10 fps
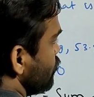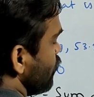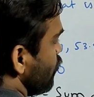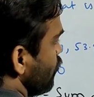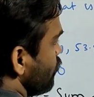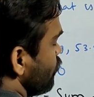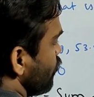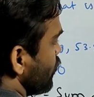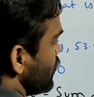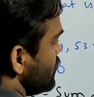4,
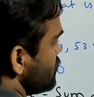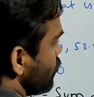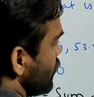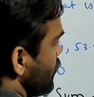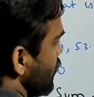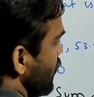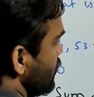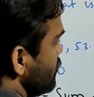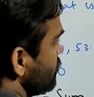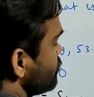4, 8, 1,
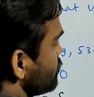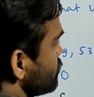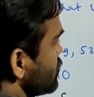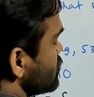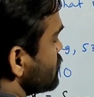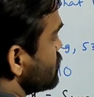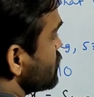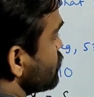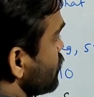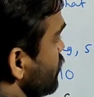9, this is
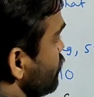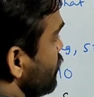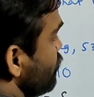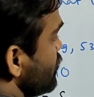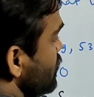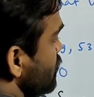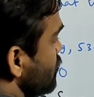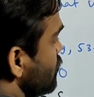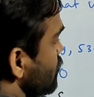6, 4, 10, 15,